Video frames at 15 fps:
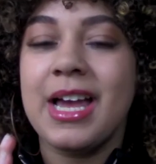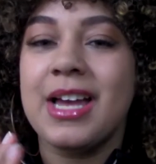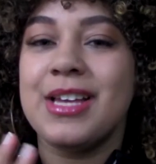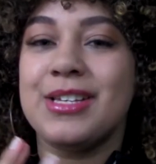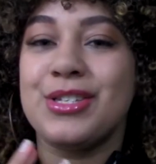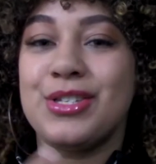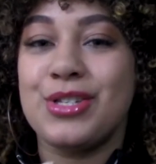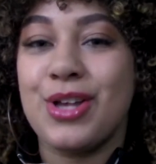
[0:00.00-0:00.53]

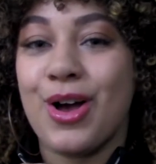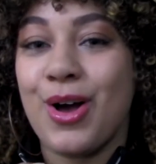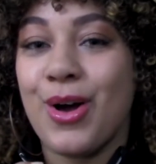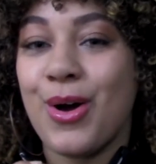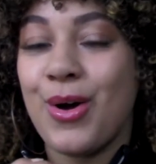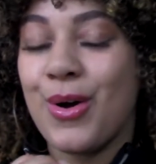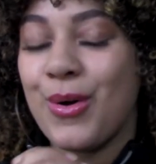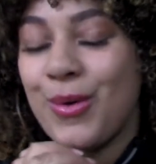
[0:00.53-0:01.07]

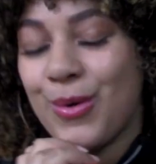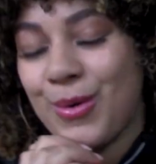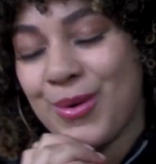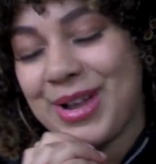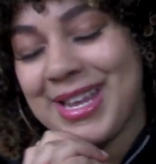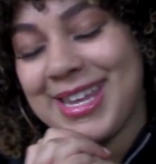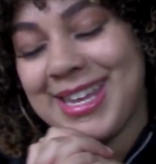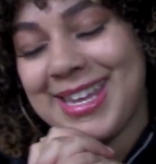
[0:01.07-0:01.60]
So,
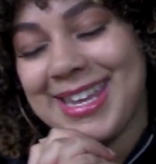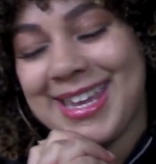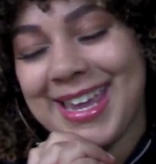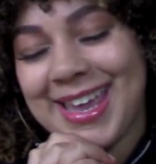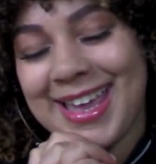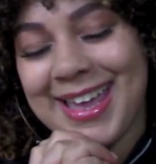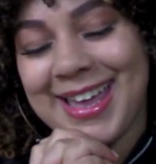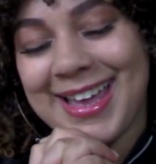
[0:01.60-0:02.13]

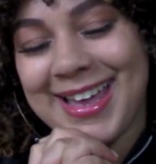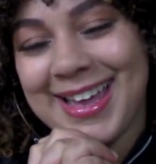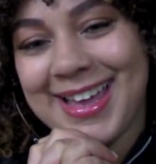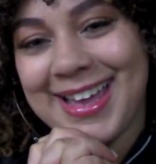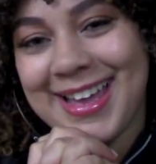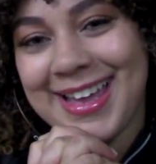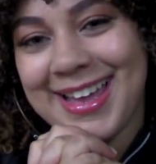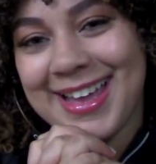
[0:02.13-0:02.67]

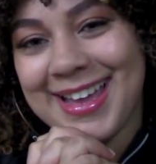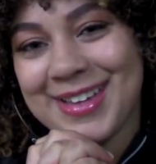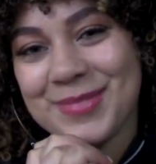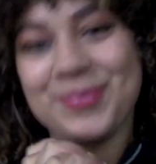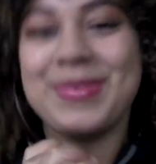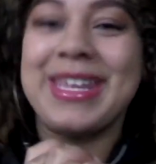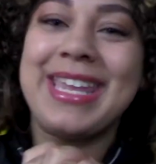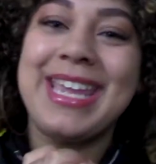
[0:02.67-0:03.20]
yeah.
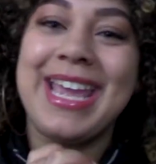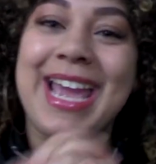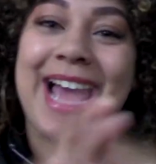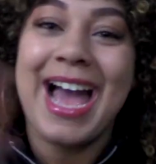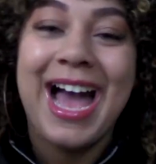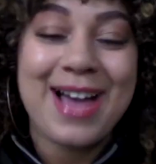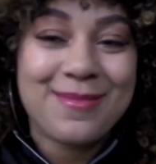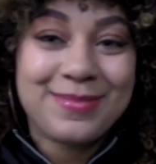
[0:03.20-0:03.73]

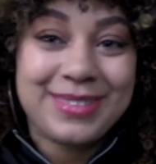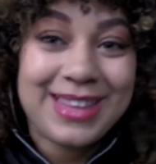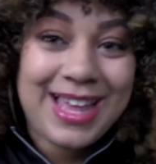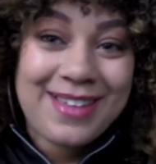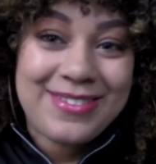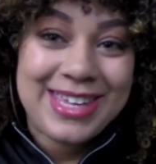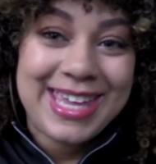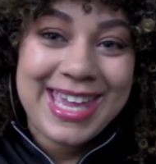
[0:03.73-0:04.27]
I'm
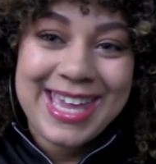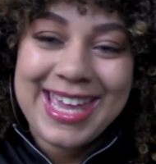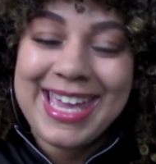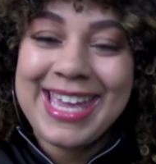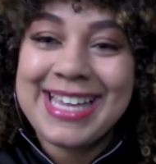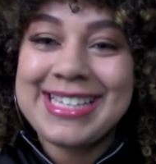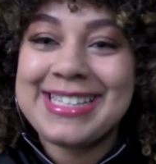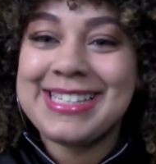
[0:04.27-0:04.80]
loving
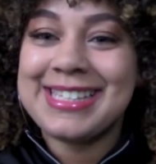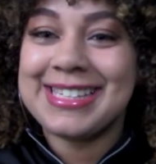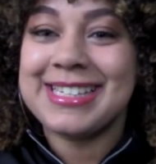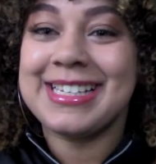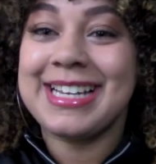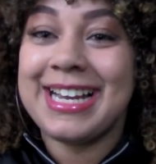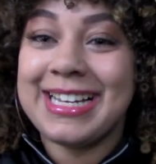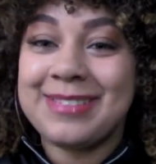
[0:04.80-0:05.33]
it.
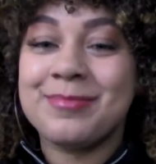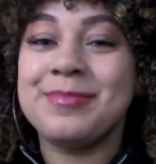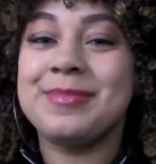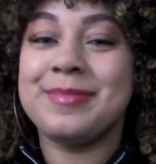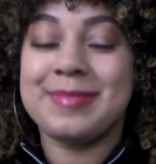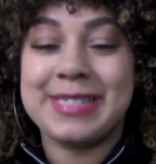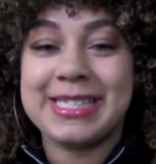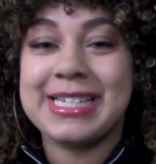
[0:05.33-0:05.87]

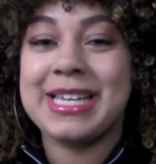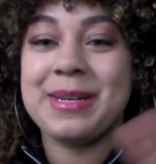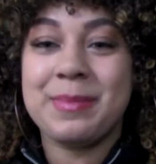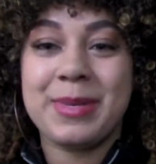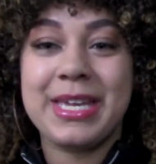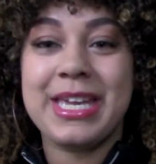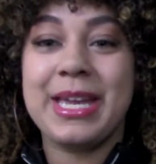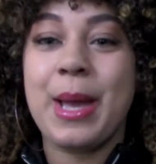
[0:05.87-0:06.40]
It's going to
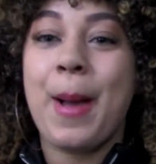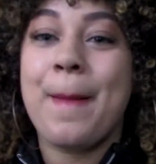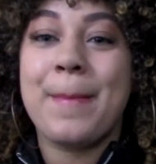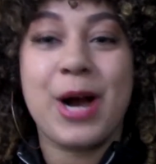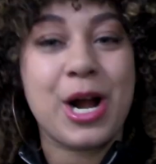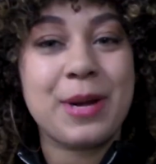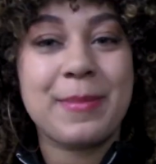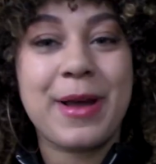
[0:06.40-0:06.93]
be
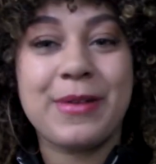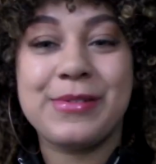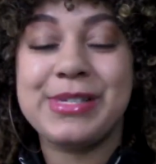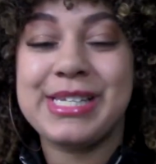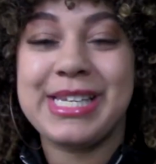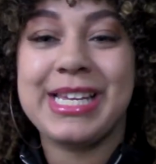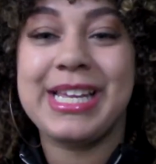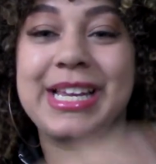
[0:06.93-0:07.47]
part of my
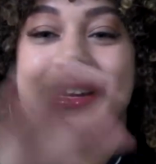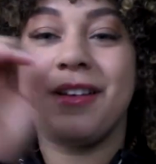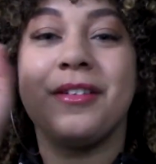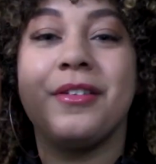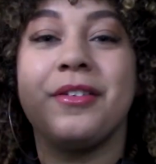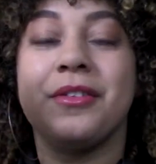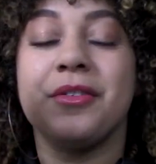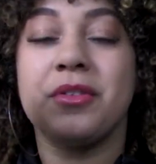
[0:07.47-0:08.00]
routine
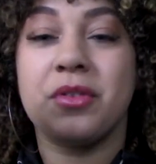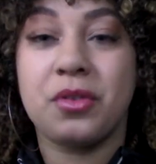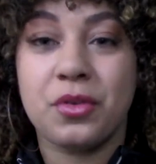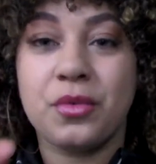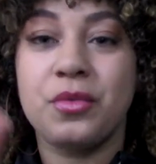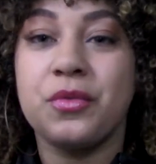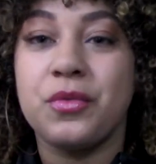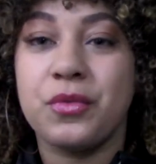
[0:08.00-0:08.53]

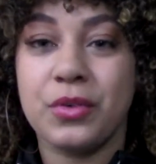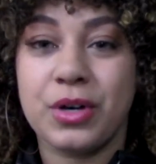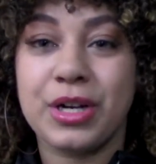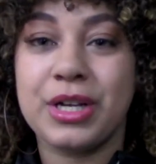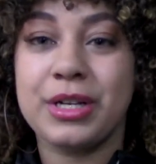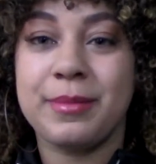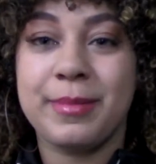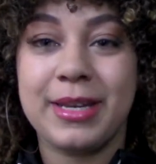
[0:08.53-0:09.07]
for a
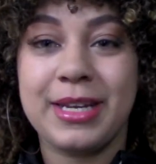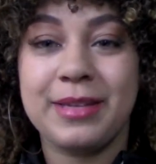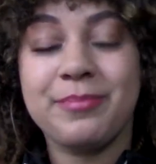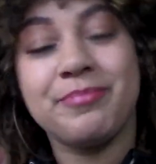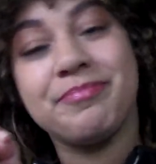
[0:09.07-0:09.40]
good minute.